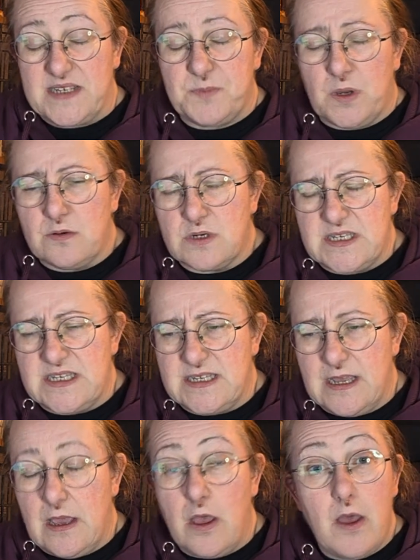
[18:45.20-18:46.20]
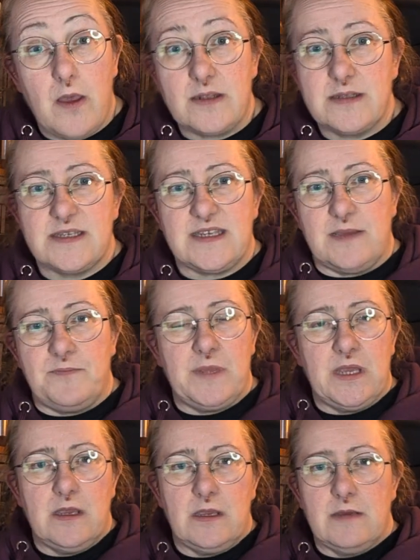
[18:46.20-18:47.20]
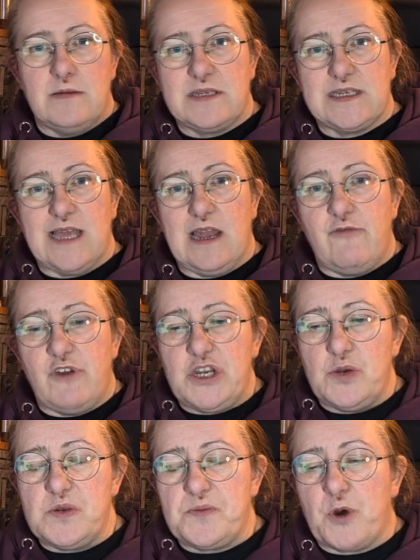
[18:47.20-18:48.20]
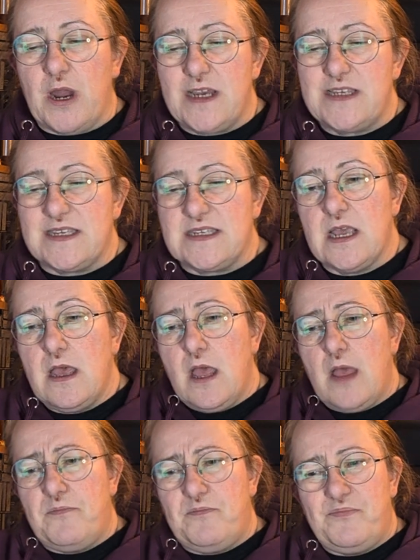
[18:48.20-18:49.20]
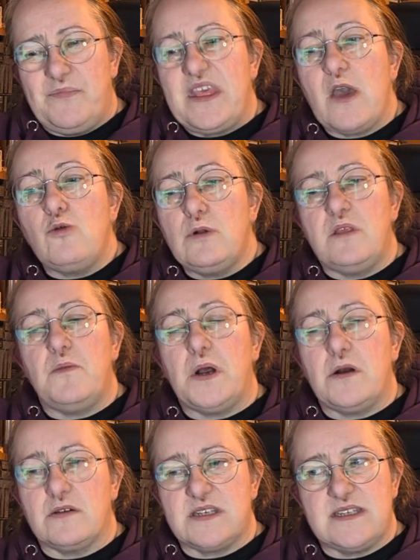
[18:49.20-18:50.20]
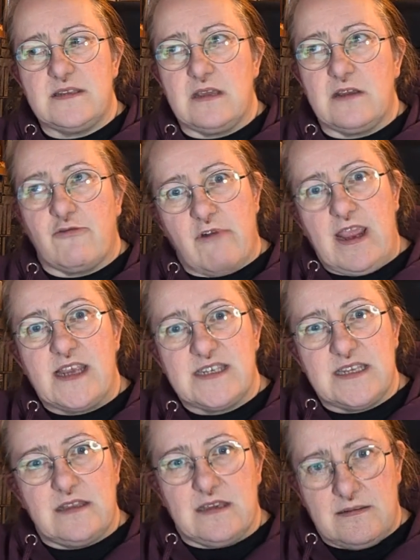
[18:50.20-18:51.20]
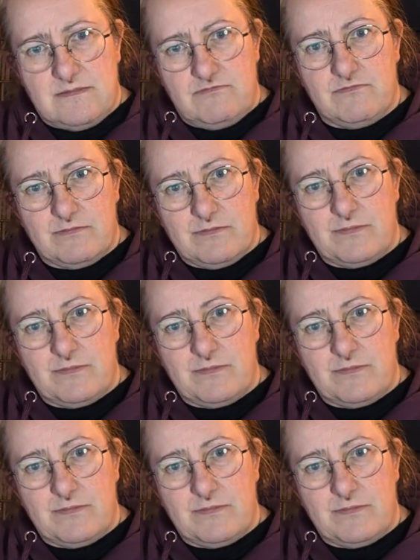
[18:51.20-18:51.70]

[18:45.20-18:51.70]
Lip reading: past boxes at slightly reduced prices. The older the box, the greater the